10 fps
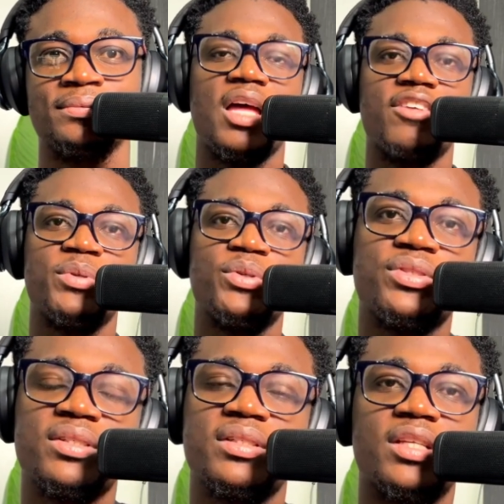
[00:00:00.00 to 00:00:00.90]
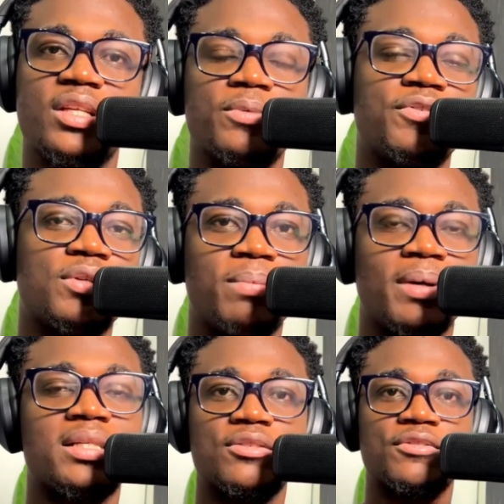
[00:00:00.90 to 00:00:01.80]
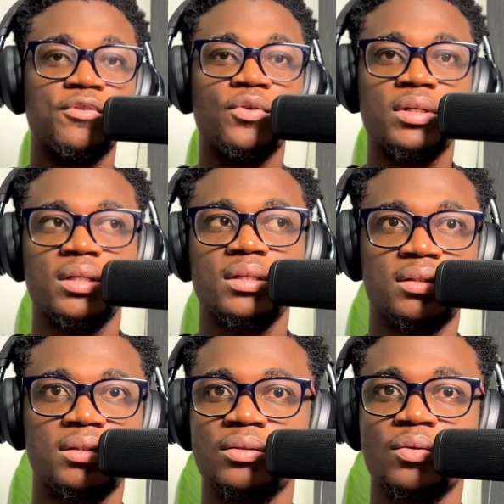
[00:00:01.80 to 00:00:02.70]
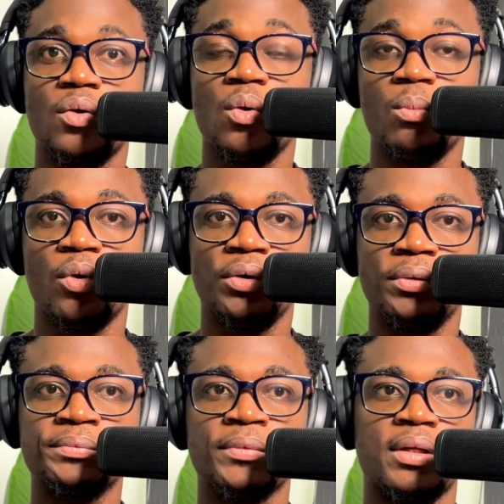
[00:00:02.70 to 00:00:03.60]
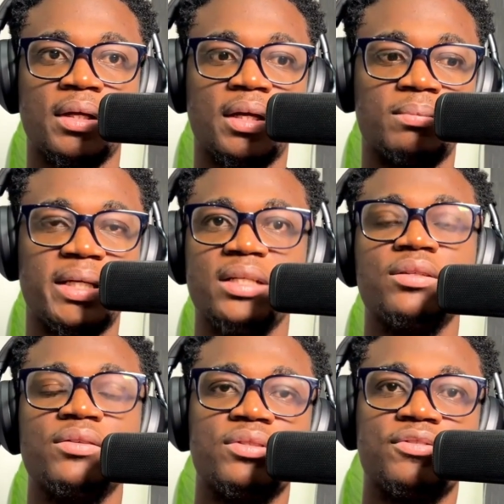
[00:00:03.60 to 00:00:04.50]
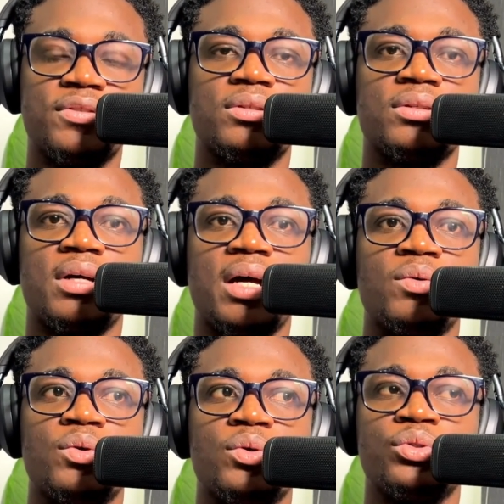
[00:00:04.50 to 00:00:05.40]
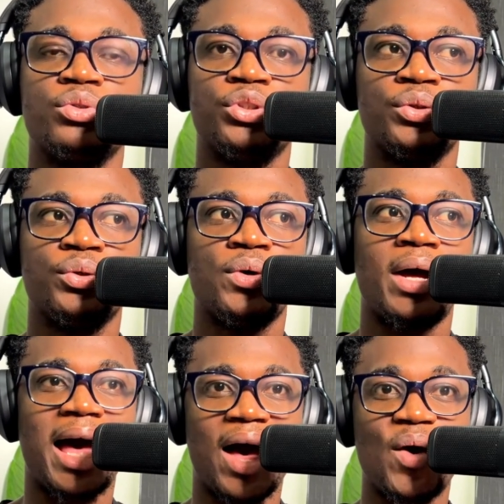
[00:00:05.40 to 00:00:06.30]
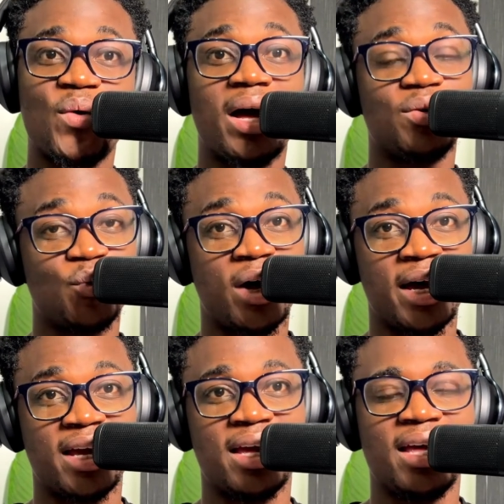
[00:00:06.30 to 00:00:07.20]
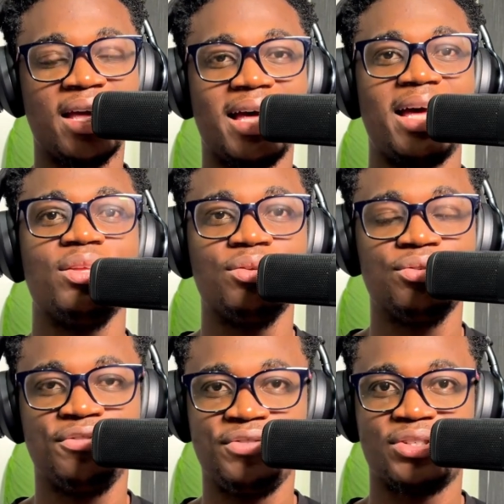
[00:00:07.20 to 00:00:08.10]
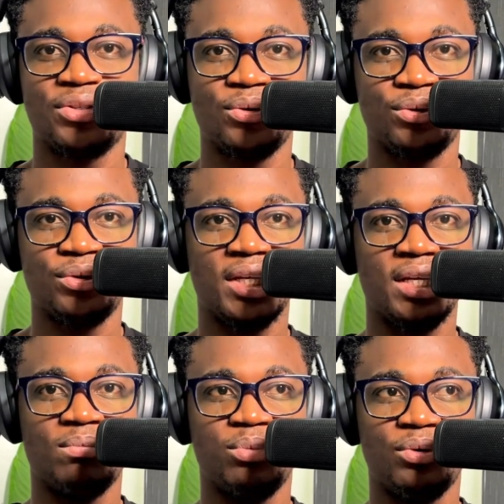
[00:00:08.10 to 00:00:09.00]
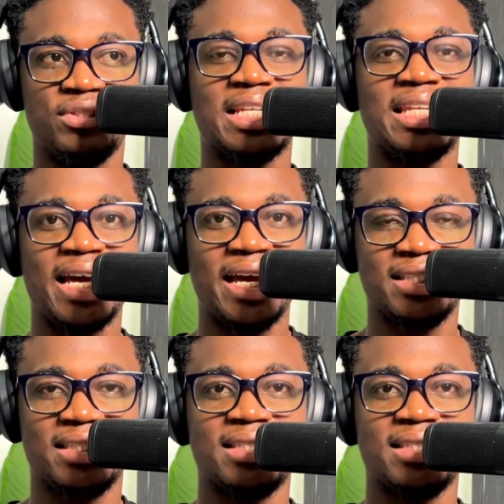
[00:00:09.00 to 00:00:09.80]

I have been using this setup for the past 4 years or more, and by the end of this video, I will also show how and why I use VS Code in both light